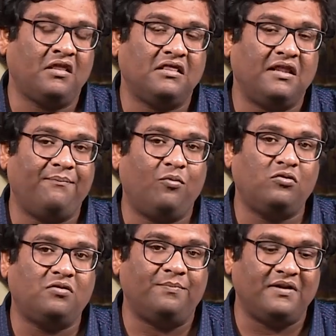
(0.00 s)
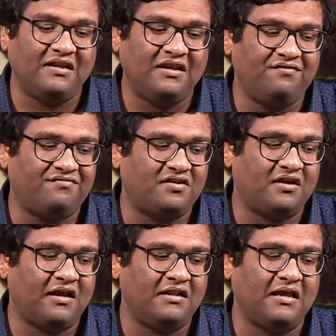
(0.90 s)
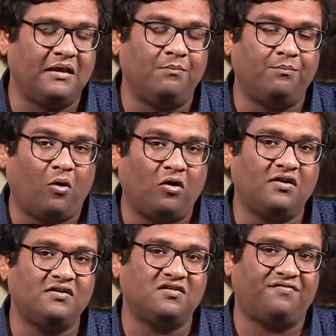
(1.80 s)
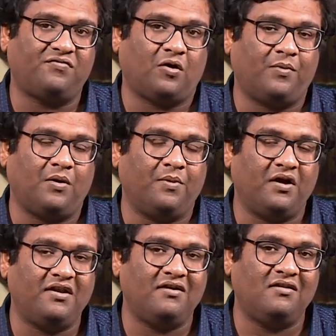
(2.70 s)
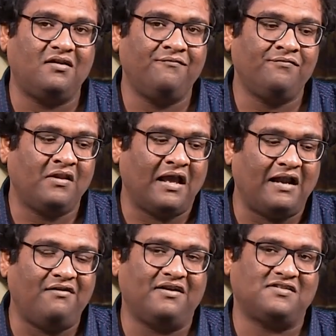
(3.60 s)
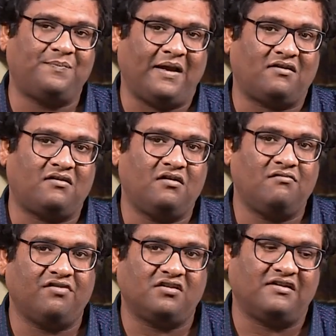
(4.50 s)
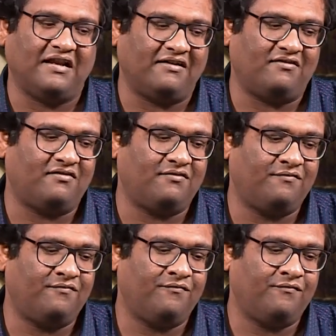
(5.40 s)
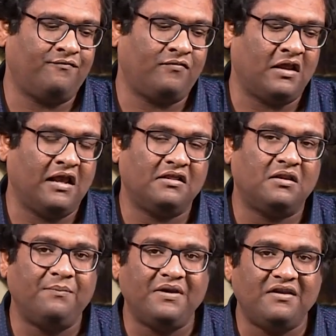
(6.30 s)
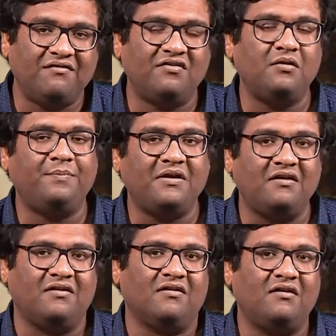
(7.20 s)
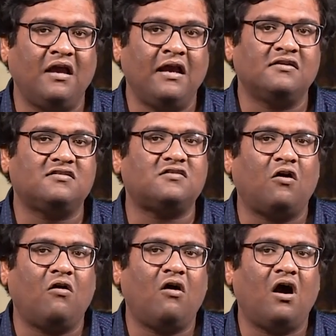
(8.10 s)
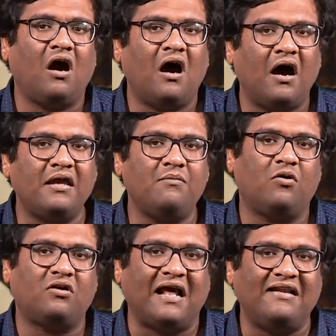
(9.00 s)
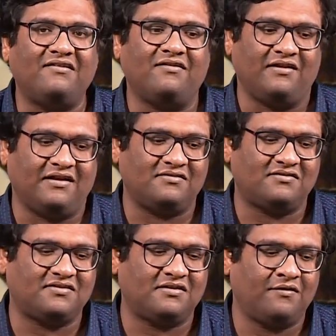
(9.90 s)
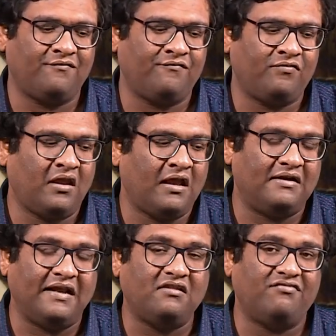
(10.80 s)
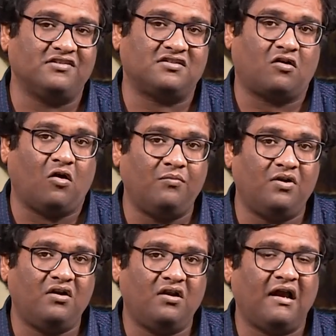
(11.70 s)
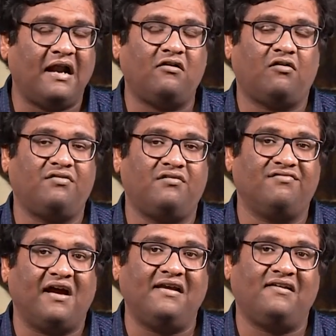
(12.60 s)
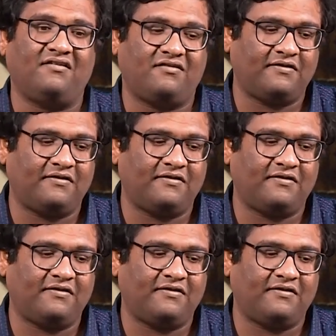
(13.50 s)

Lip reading: They both believed in the importance of proper burial and respect for the dead. The medieval period saw high mortality rates. Death was common and often violent.